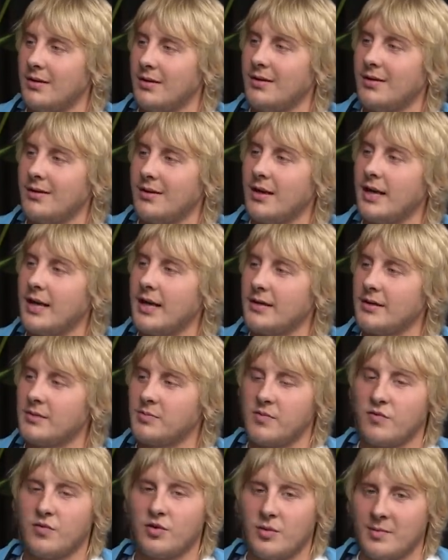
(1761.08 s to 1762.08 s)
Yeah, like
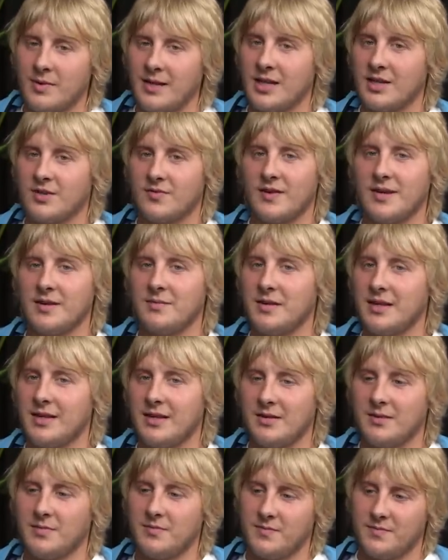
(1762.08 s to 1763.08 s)
before my last fight,
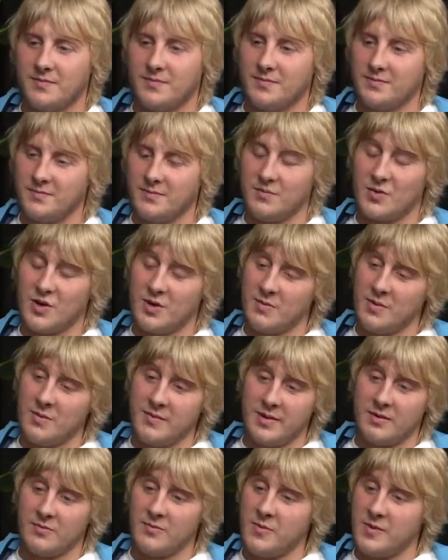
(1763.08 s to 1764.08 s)
one of my
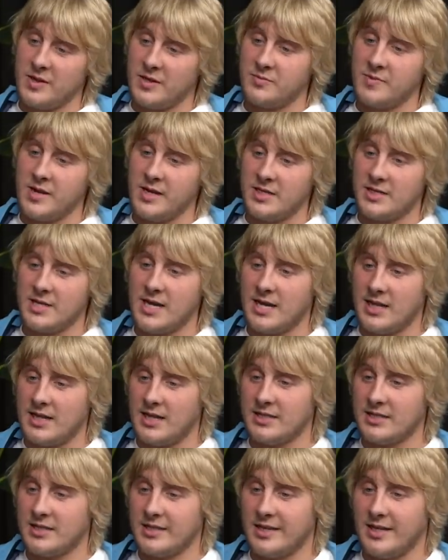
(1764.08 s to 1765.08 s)
best mates, Jack,
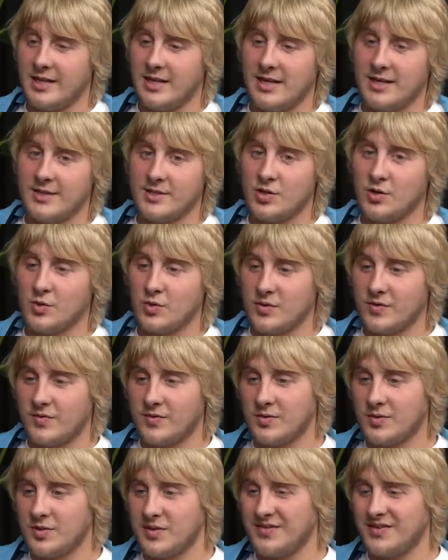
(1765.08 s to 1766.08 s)
lad, his little lad Joseph,
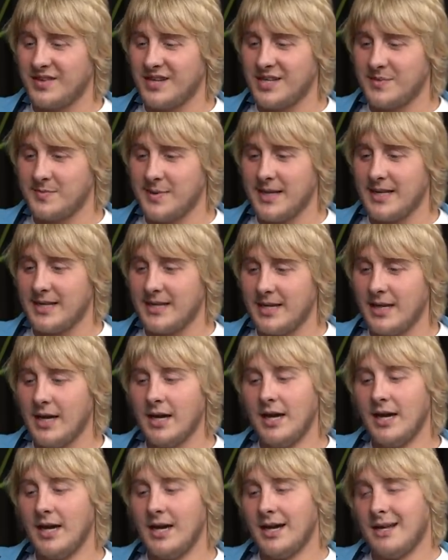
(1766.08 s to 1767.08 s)
it was his first birthday,
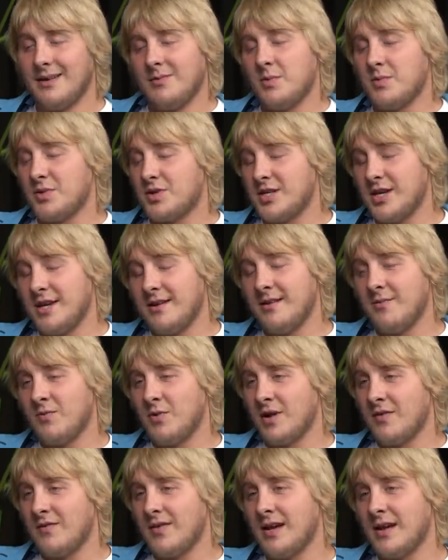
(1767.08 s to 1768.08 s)
we were sitting in
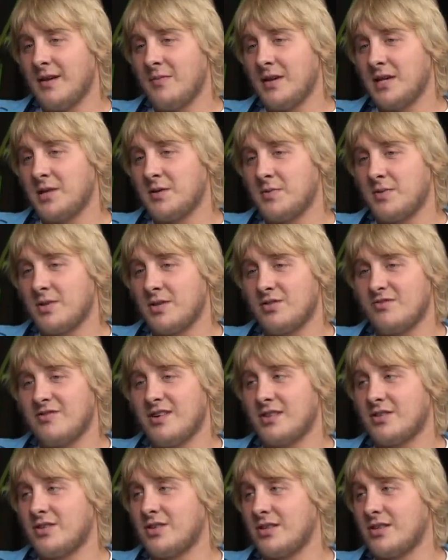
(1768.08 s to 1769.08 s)
one of our mate's brother's
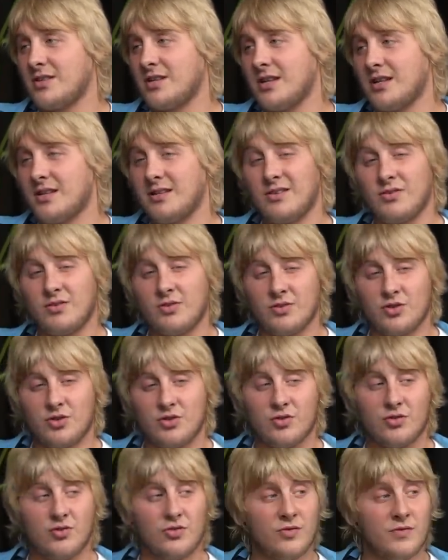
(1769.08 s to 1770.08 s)
restaurants, lad, and they're all just
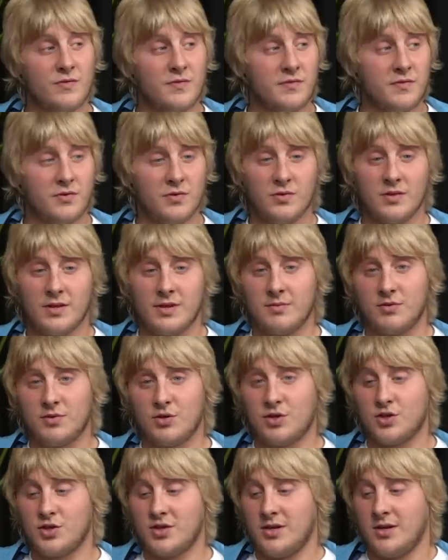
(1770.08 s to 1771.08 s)
ordering food, and I was
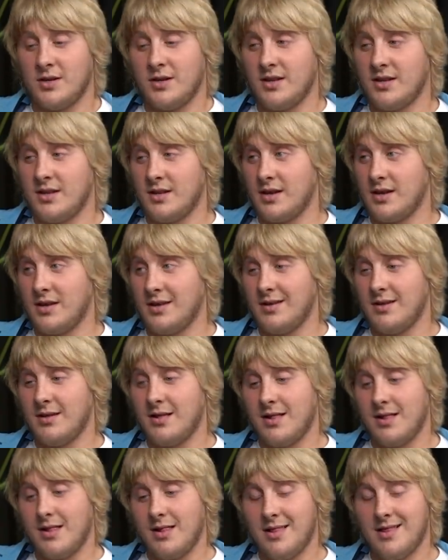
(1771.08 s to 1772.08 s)
just sitting there like
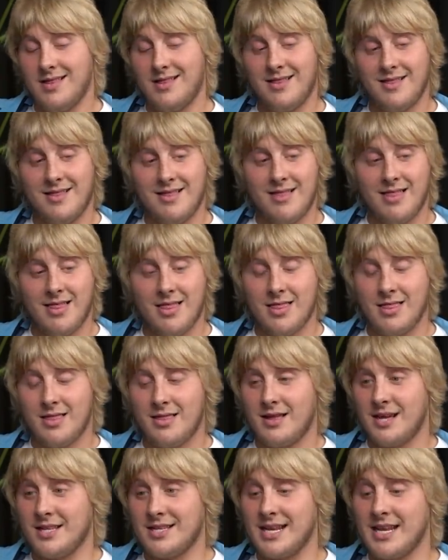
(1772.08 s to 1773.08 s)

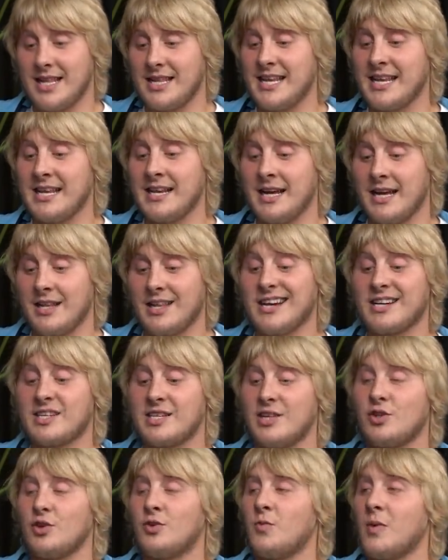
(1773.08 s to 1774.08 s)
I'd
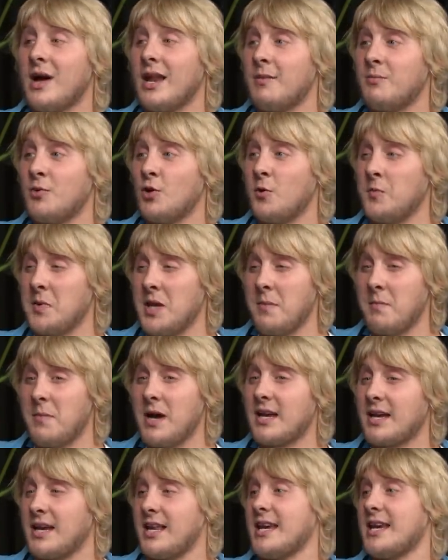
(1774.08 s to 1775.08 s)
actually done well. I'm normally a
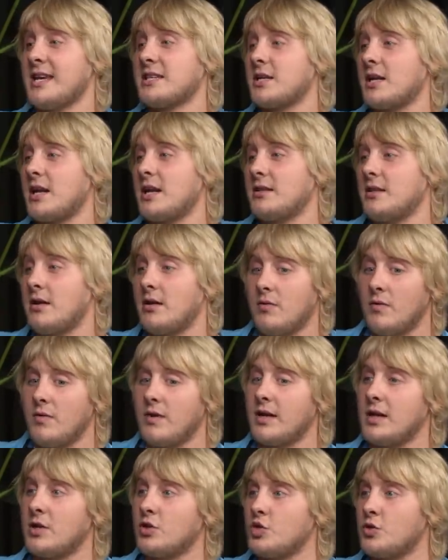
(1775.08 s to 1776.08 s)
bad grazer, lad,
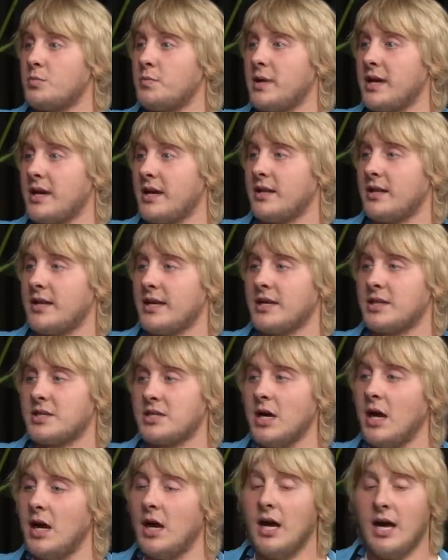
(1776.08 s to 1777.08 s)
where I'll just pick at
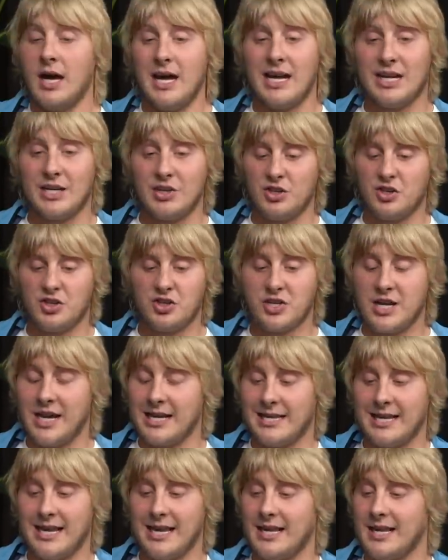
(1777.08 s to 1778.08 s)
things, and I just
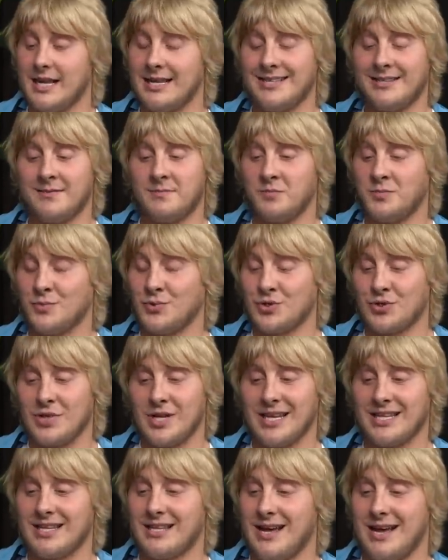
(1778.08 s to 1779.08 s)
sat there, lad, just
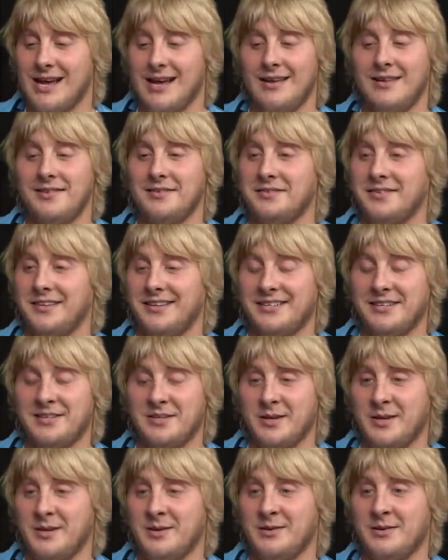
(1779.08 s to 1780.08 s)
like that.
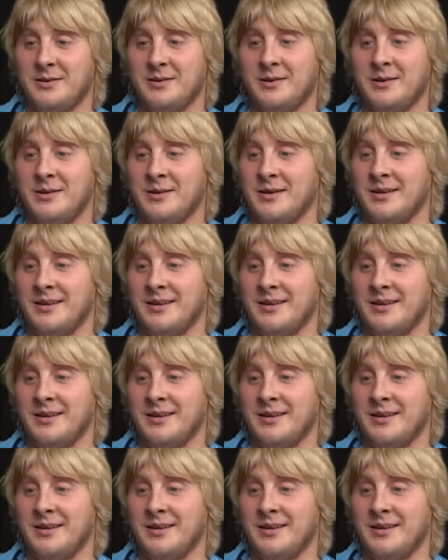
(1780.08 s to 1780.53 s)
It's like, oh.